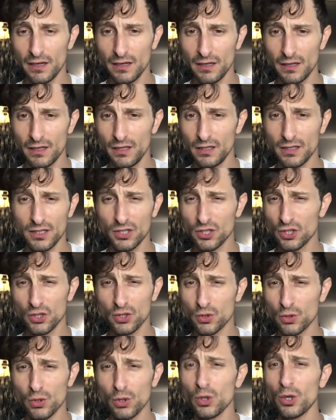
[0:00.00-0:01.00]
He
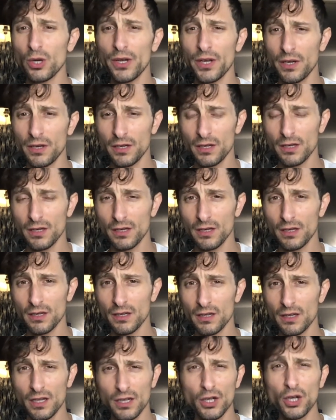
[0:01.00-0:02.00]
destroyed
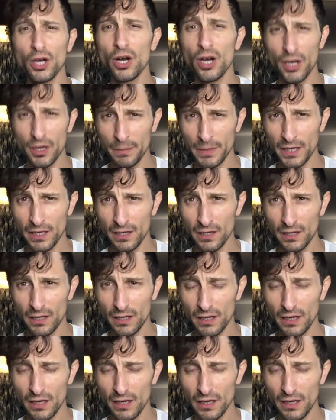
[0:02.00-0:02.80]
the economy